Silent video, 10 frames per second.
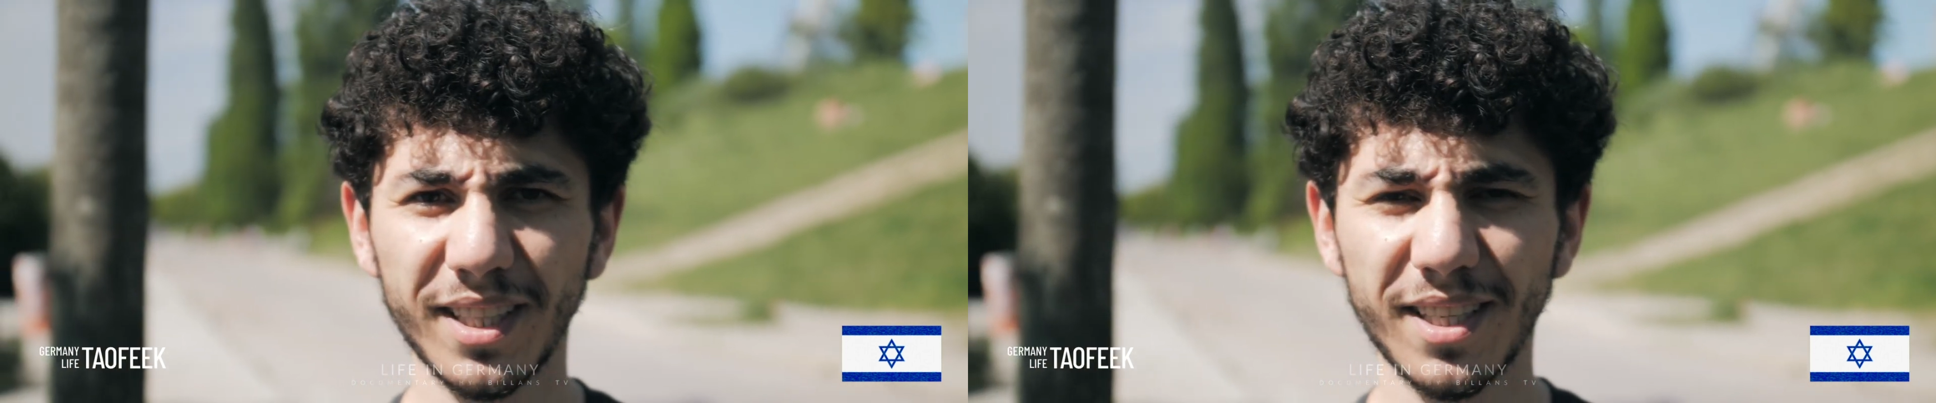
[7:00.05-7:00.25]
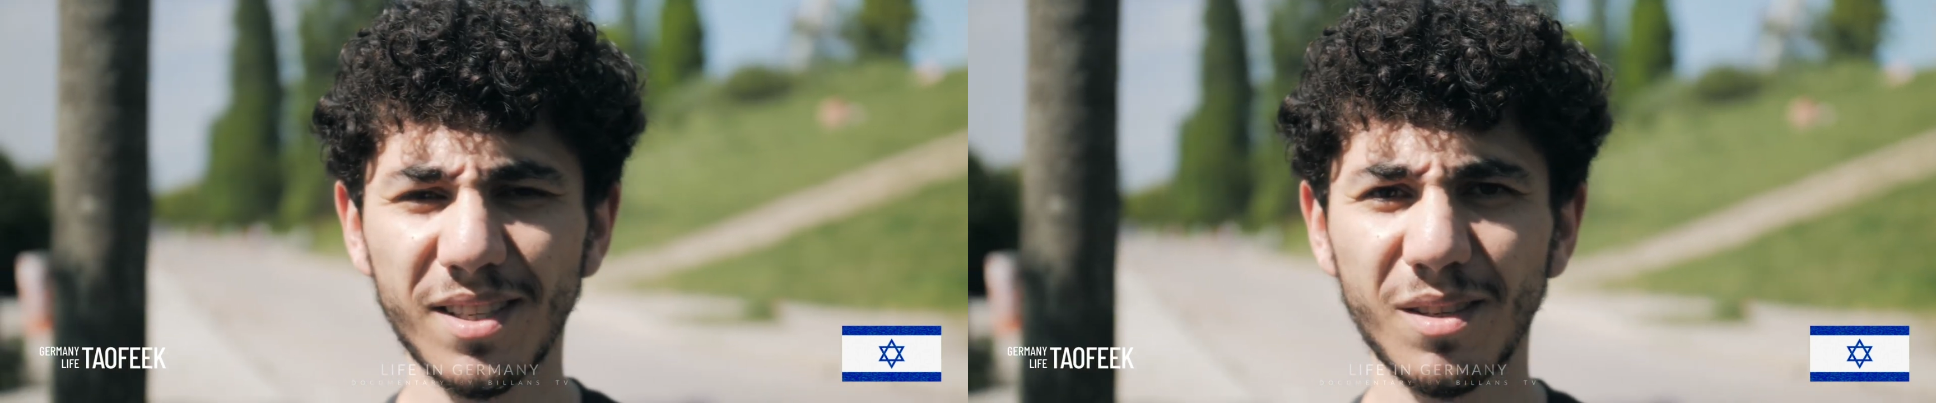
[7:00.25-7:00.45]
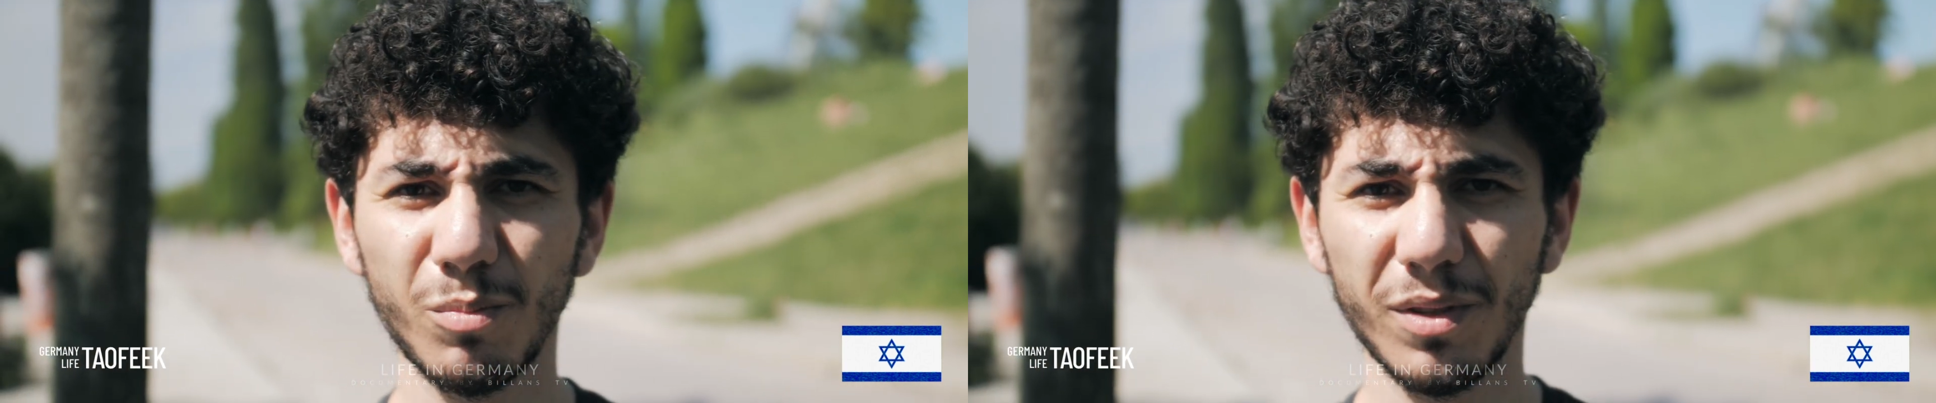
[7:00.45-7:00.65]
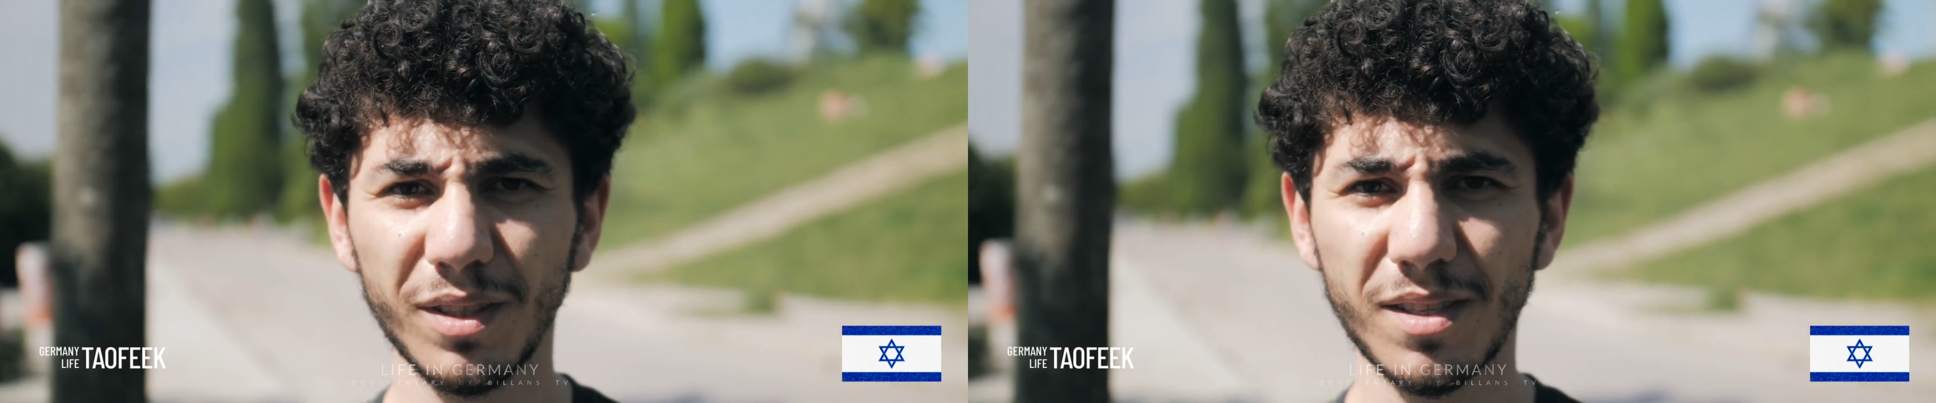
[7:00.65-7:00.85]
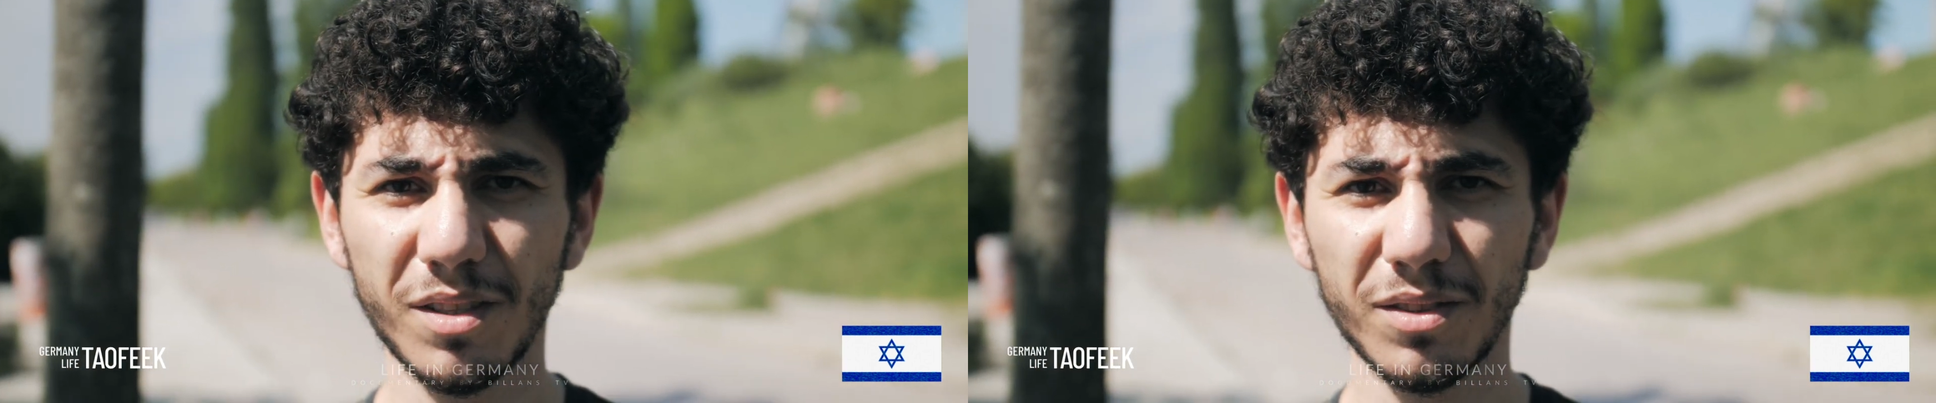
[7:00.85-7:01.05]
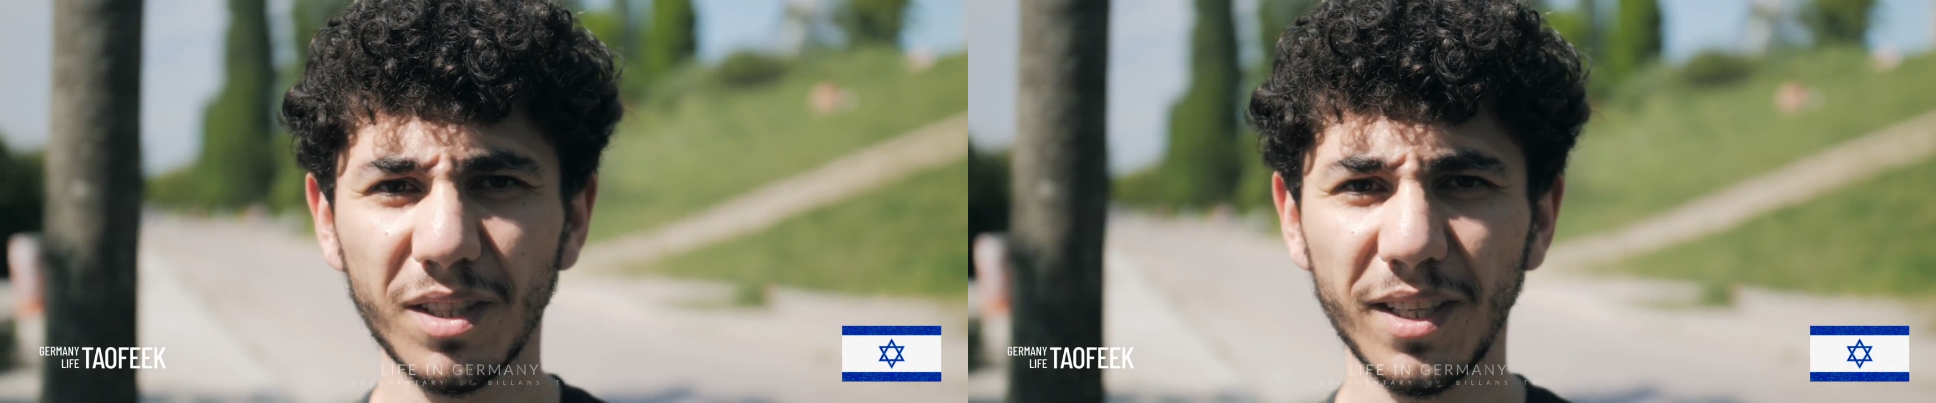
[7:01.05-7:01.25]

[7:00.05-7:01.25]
I guess, but still in the